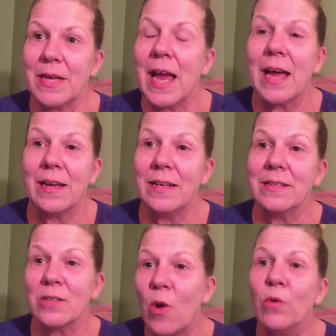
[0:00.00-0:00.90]
Yeah,
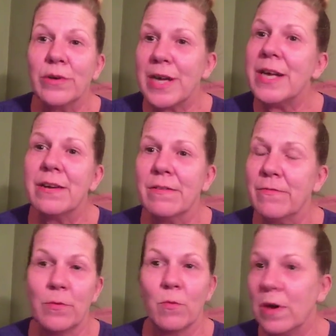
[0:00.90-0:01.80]
it's colder here
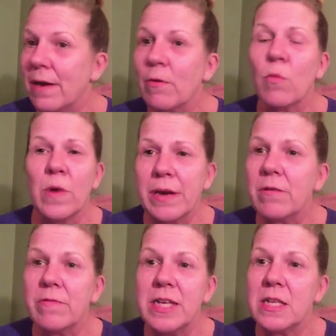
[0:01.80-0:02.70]
for whatever
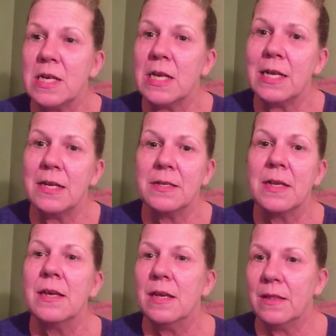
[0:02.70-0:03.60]
weird reason it is
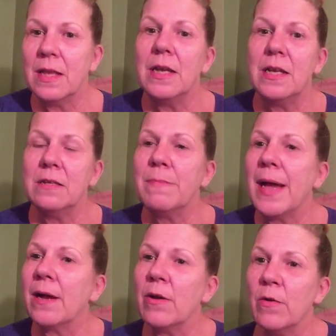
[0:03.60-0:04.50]
than it is
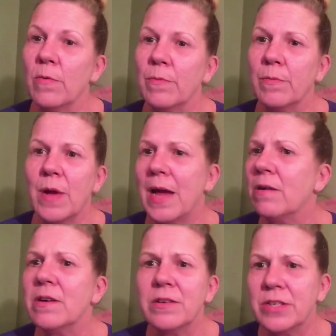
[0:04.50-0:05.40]
back home. I
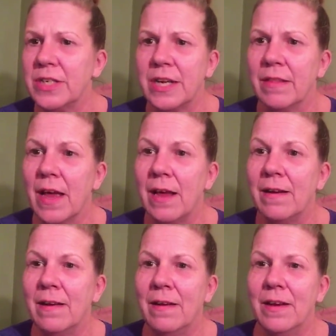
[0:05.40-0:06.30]
don't understand that.
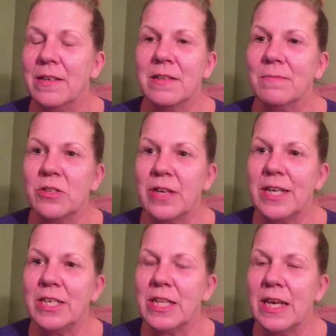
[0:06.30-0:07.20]
Some
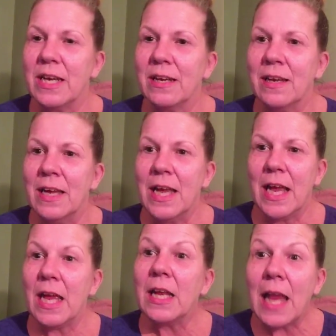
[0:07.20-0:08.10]
strange thing.
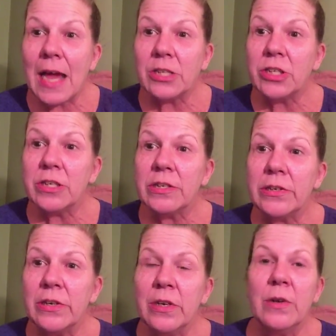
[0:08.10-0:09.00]
And last
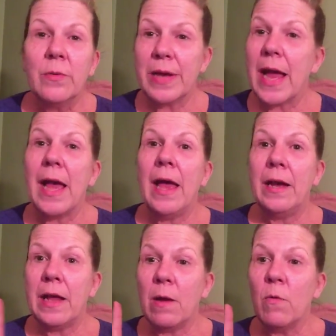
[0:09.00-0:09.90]
year we
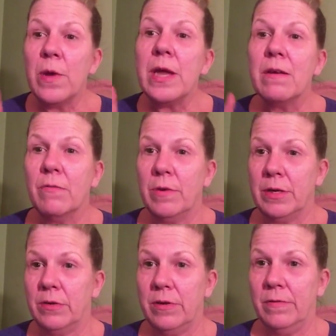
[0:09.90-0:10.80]
had a week of
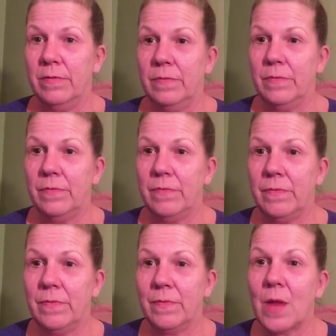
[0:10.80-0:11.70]
winter.
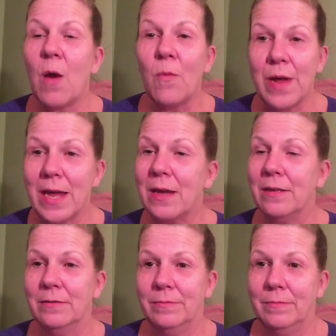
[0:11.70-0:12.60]
A week.
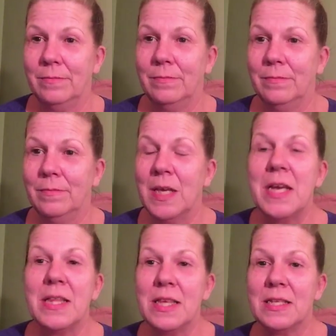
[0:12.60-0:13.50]

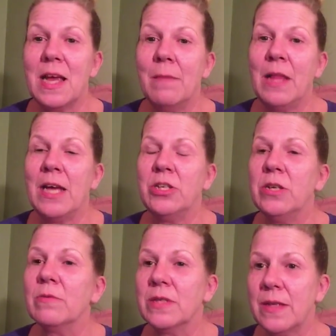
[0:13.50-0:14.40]
This time last
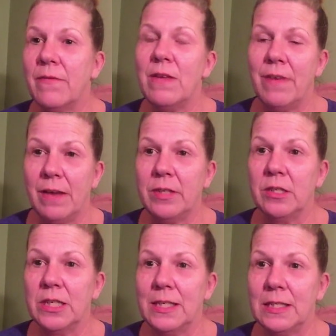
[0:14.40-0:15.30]
year it was 75
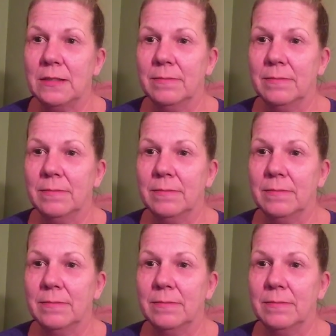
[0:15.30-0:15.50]
degrees.